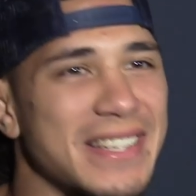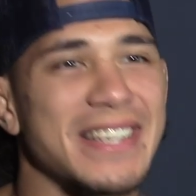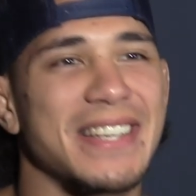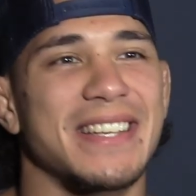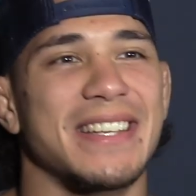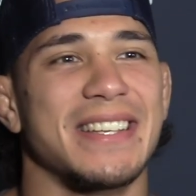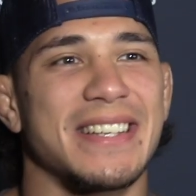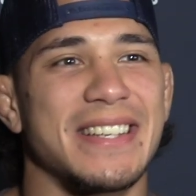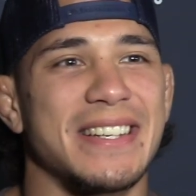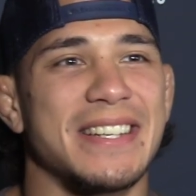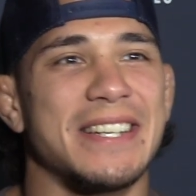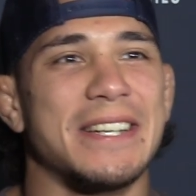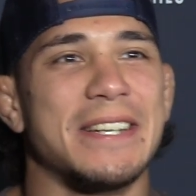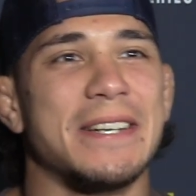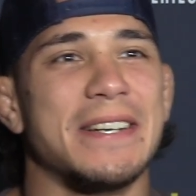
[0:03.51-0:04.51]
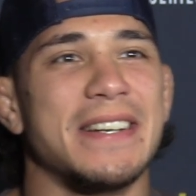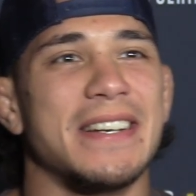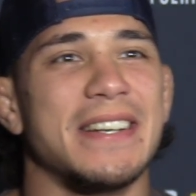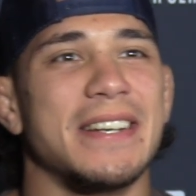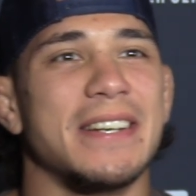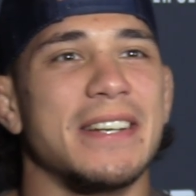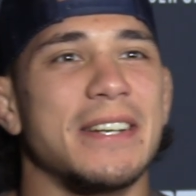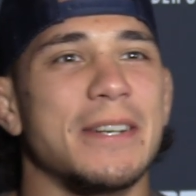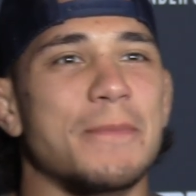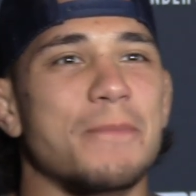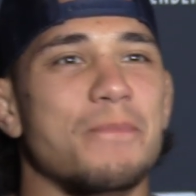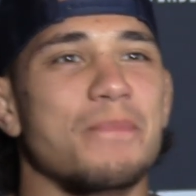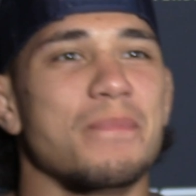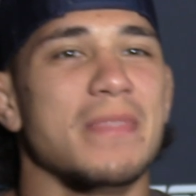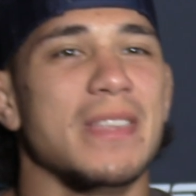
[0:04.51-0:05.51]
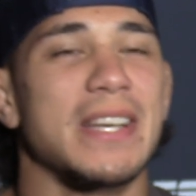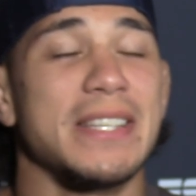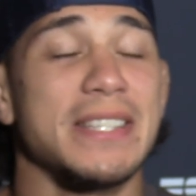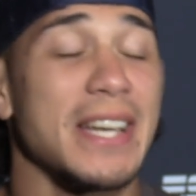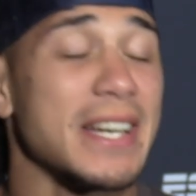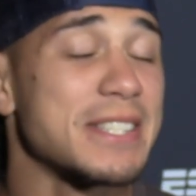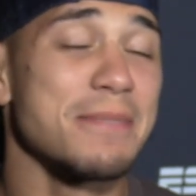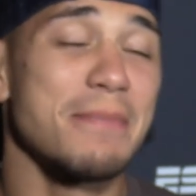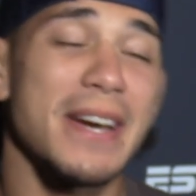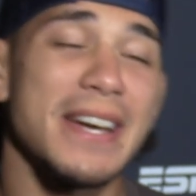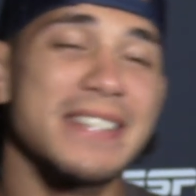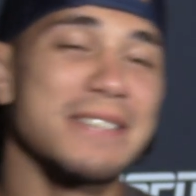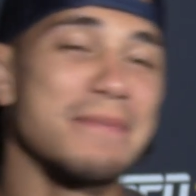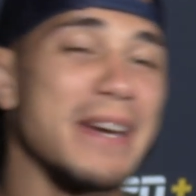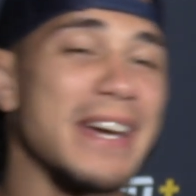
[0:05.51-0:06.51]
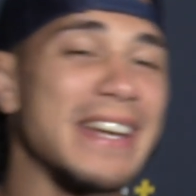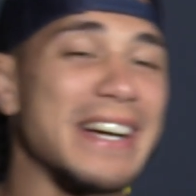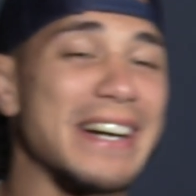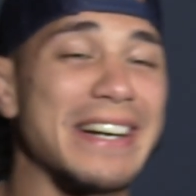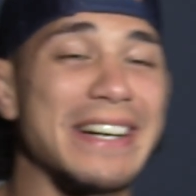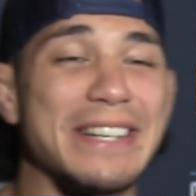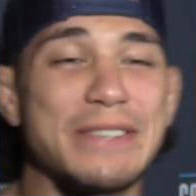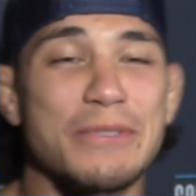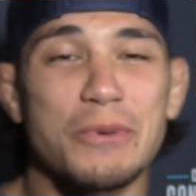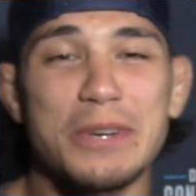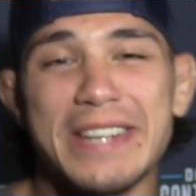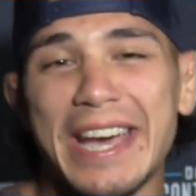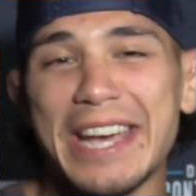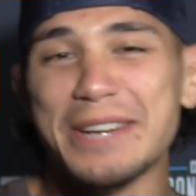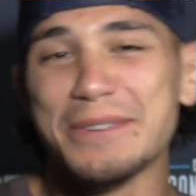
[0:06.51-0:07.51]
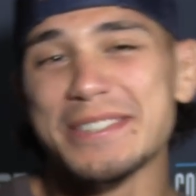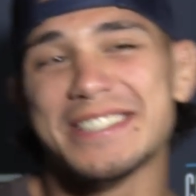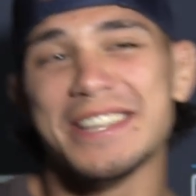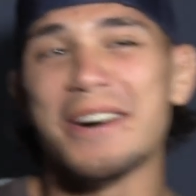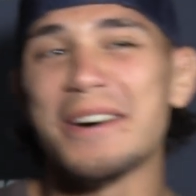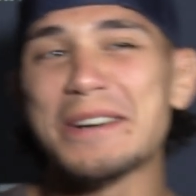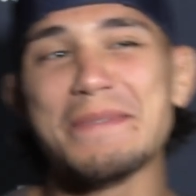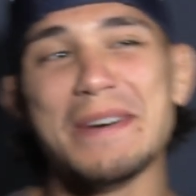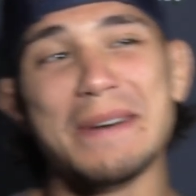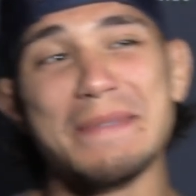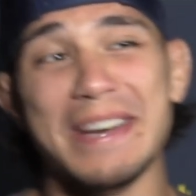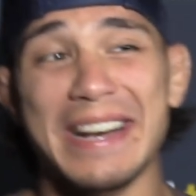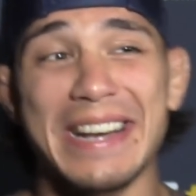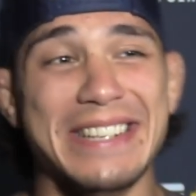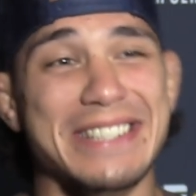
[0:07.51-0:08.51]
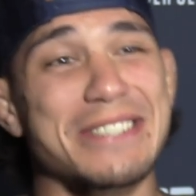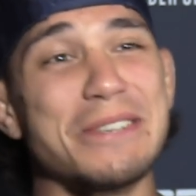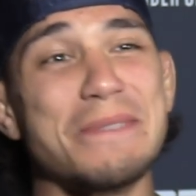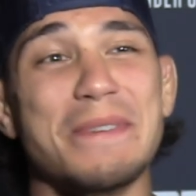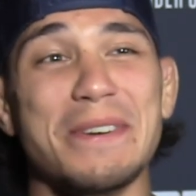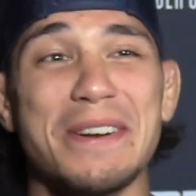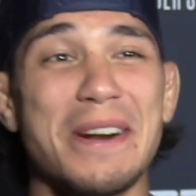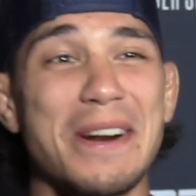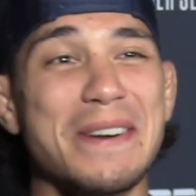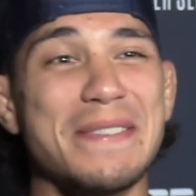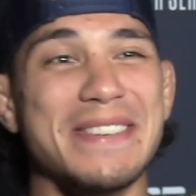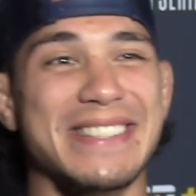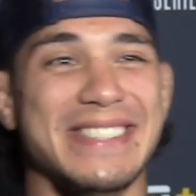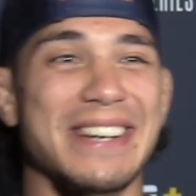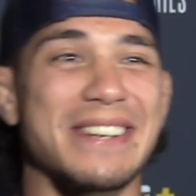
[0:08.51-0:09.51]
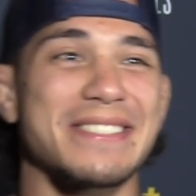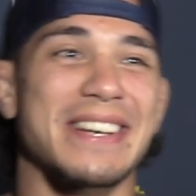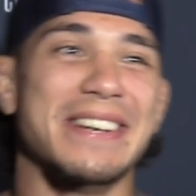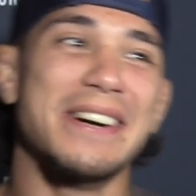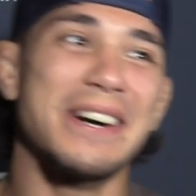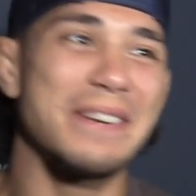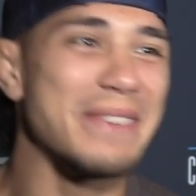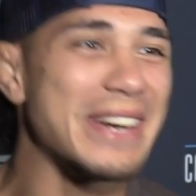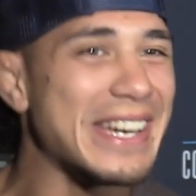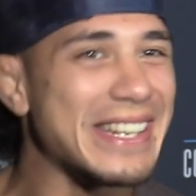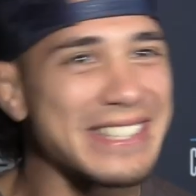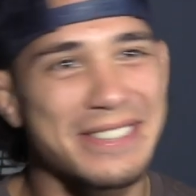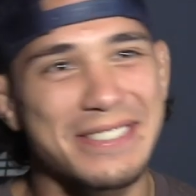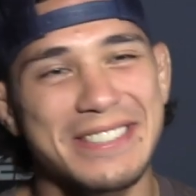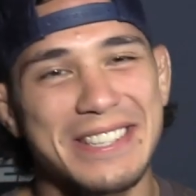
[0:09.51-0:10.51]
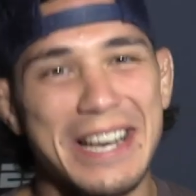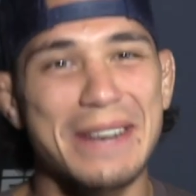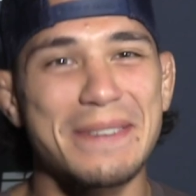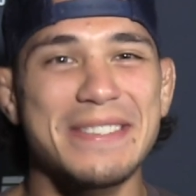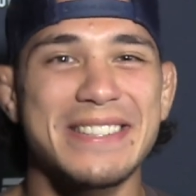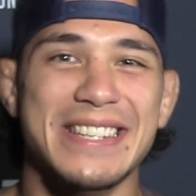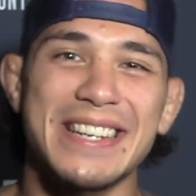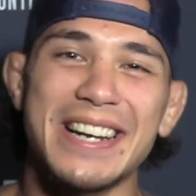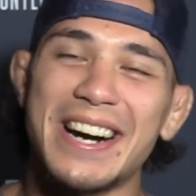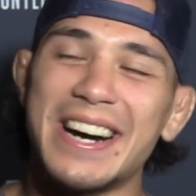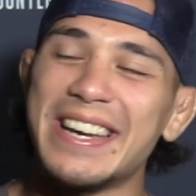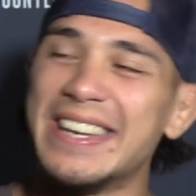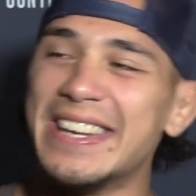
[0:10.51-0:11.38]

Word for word: Give me the idea what the, what the emotions like for you right now. Yeah, it's amazing, man. Uh, when Dana was talking about me, I got super nervous. I was like, oh, man, is he going to sign me? Is he not?